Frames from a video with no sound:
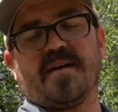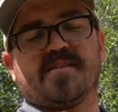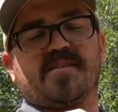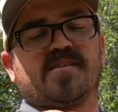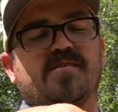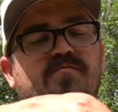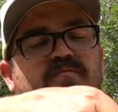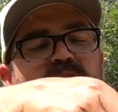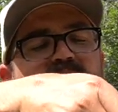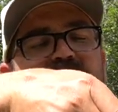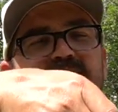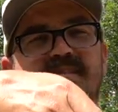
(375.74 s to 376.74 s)
it
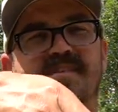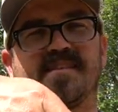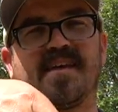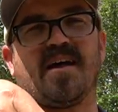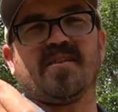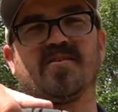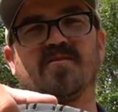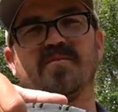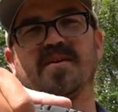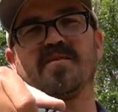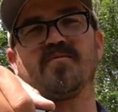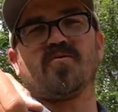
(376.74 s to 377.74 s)
flattens this out a little
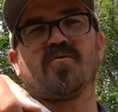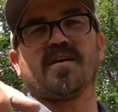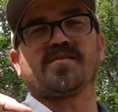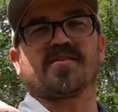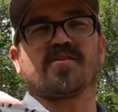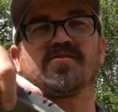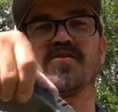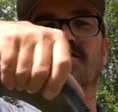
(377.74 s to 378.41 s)
bit more as it goes